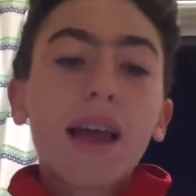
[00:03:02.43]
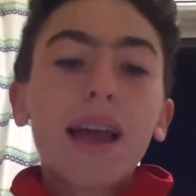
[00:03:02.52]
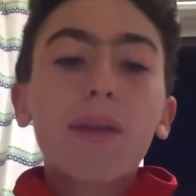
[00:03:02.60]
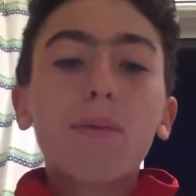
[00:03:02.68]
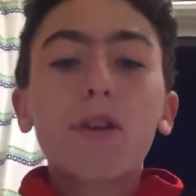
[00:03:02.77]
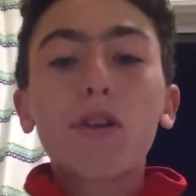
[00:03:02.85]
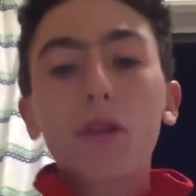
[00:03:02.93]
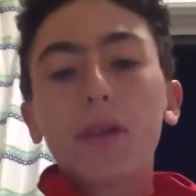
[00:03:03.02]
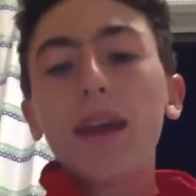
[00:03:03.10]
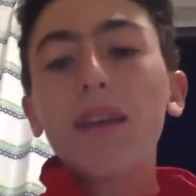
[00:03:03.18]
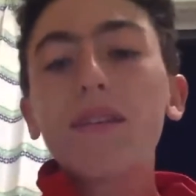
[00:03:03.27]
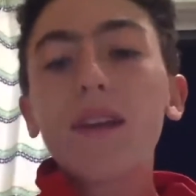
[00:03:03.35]
in which
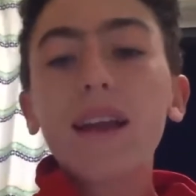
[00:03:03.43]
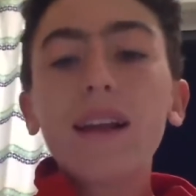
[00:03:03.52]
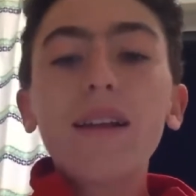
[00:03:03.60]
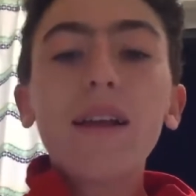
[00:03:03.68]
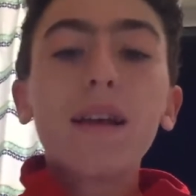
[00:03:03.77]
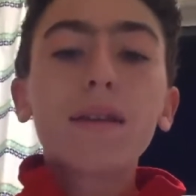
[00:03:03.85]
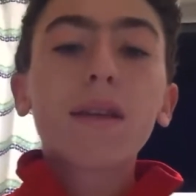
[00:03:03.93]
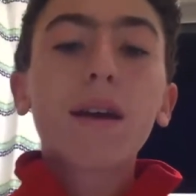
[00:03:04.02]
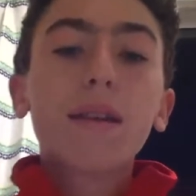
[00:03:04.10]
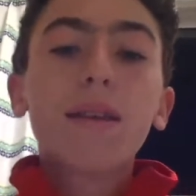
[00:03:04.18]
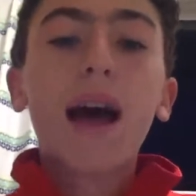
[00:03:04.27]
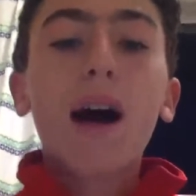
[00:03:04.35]
they stated
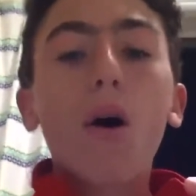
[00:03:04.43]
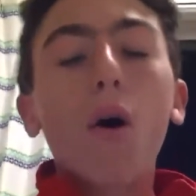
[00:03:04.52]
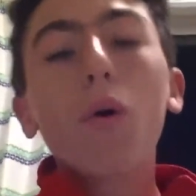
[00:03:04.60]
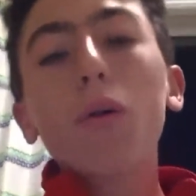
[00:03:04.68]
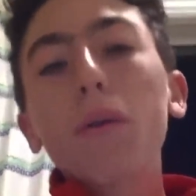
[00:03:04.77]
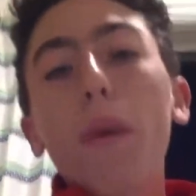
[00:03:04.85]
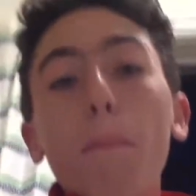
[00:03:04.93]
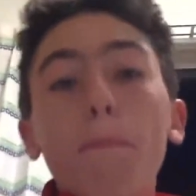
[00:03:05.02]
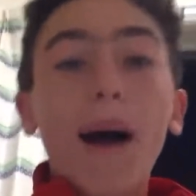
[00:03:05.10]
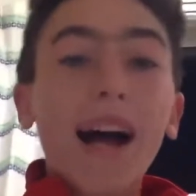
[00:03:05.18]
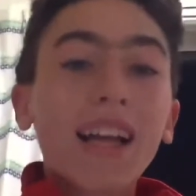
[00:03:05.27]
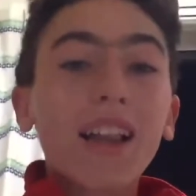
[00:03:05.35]
that all
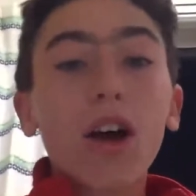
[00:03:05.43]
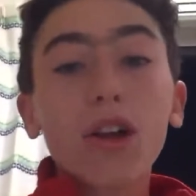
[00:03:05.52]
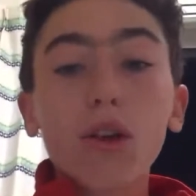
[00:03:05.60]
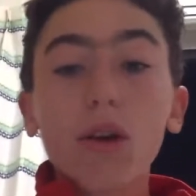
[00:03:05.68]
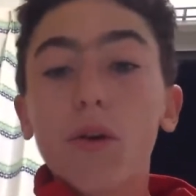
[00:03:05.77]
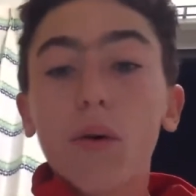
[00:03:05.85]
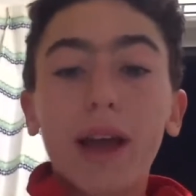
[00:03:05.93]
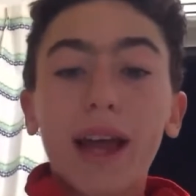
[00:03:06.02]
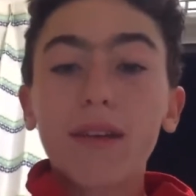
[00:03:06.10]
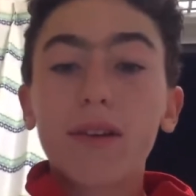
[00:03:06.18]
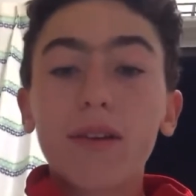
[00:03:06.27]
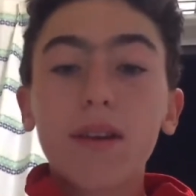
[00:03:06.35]
biological
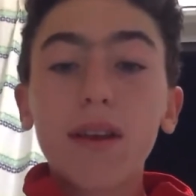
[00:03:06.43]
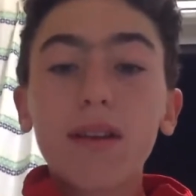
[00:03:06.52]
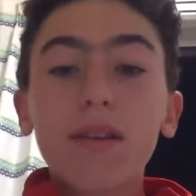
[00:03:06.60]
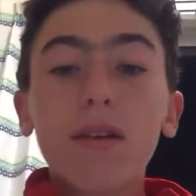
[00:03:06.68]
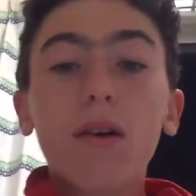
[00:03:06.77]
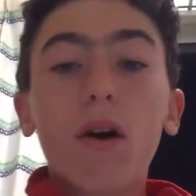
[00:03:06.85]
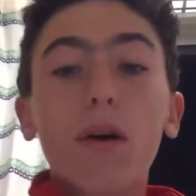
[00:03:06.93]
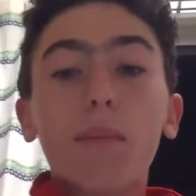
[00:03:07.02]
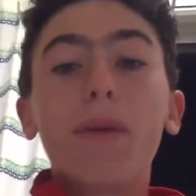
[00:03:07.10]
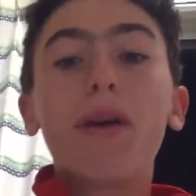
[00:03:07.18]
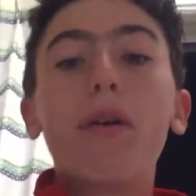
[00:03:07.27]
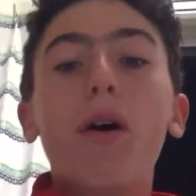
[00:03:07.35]
entities are
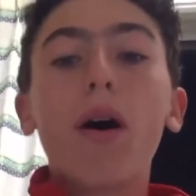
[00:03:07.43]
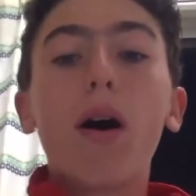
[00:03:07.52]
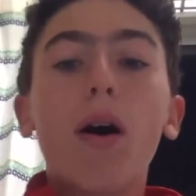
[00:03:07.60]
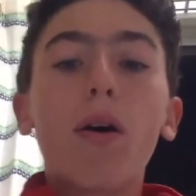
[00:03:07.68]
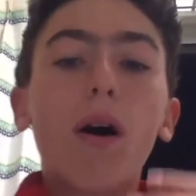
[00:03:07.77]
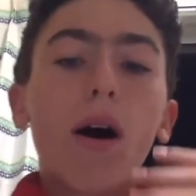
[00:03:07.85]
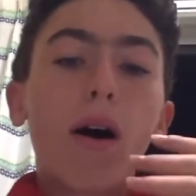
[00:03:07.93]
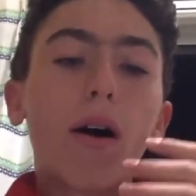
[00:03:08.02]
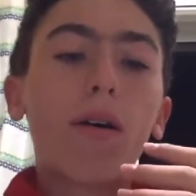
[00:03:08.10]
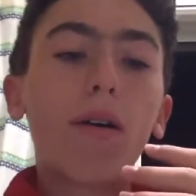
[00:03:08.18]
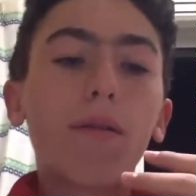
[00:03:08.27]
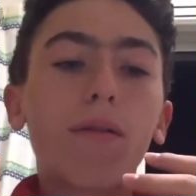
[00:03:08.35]
built
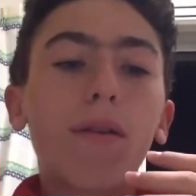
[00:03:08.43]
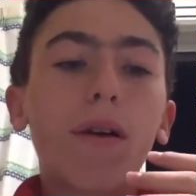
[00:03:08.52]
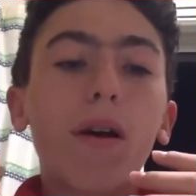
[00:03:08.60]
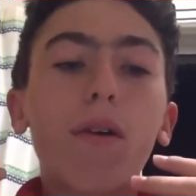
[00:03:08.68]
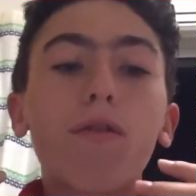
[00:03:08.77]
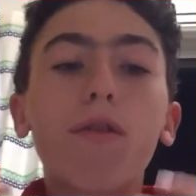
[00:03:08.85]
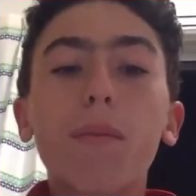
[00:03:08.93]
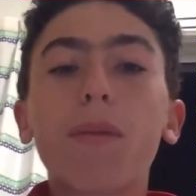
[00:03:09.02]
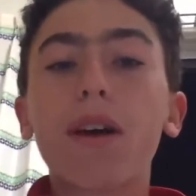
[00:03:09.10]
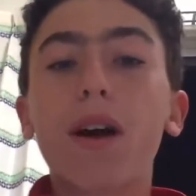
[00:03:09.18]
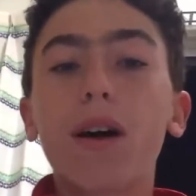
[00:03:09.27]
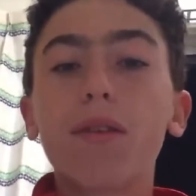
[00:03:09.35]
of
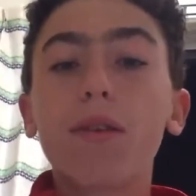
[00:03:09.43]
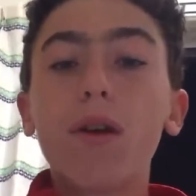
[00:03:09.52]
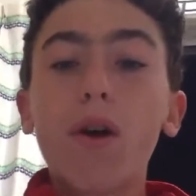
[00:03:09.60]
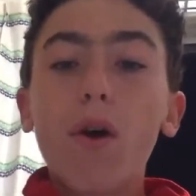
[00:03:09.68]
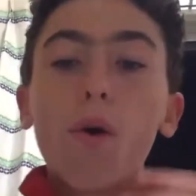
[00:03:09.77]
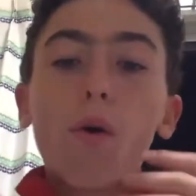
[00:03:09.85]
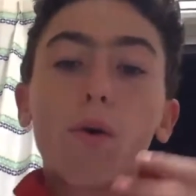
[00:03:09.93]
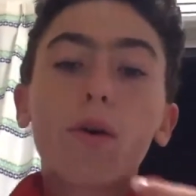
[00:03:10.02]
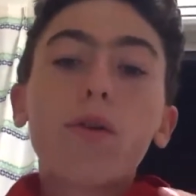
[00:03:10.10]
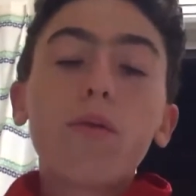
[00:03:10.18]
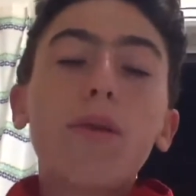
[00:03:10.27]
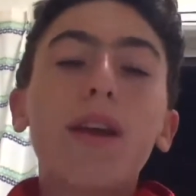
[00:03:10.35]
replicons, or
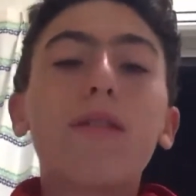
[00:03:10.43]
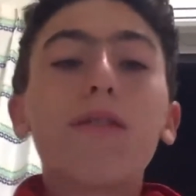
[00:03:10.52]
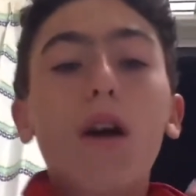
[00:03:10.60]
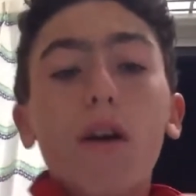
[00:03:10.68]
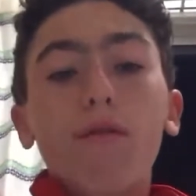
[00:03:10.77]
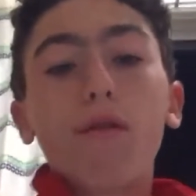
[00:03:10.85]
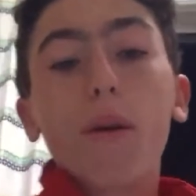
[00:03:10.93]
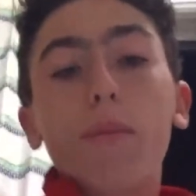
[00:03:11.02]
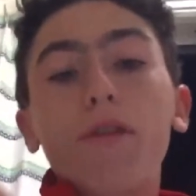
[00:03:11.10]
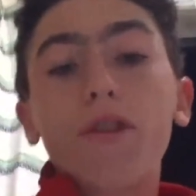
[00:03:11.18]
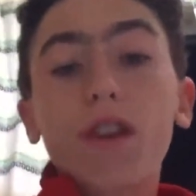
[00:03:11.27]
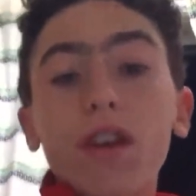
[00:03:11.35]
units of
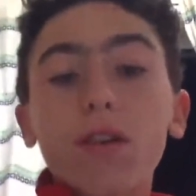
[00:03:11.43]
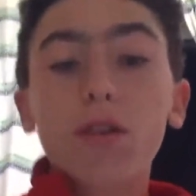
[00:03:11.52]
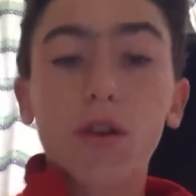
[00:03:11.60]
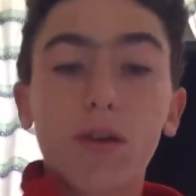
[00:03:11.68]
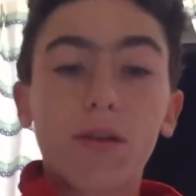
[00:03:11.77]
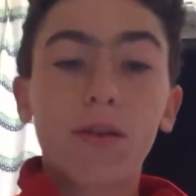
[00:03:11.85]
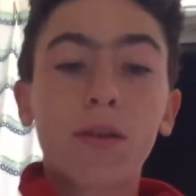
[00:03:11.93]
reproduction.